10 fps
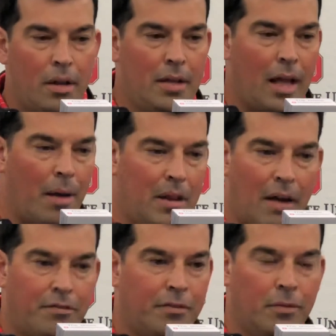Yeah, I mean,
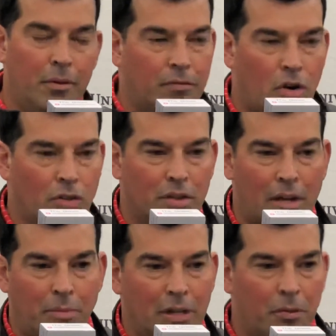I've coached a
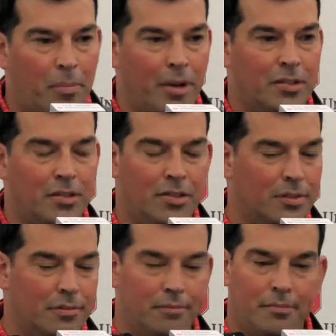couple different places,
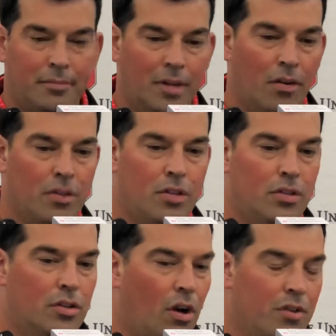and you know,
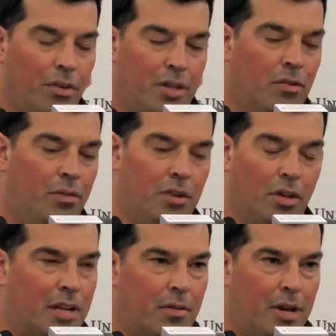all you really do when you
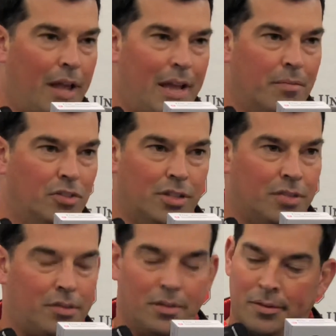look into a game is
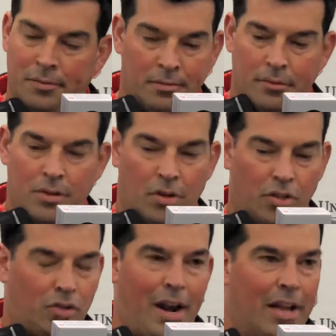just, you know,
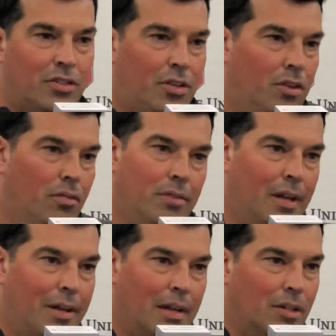just trying to execute,
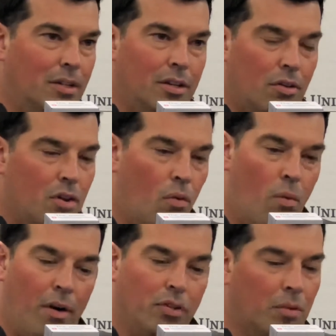and you know, you don't
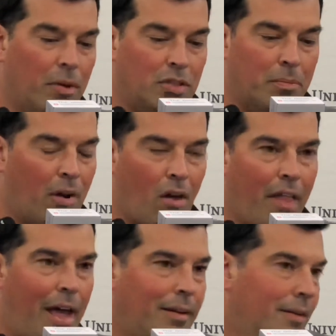worry so much about all
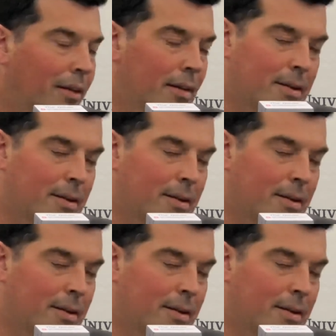that.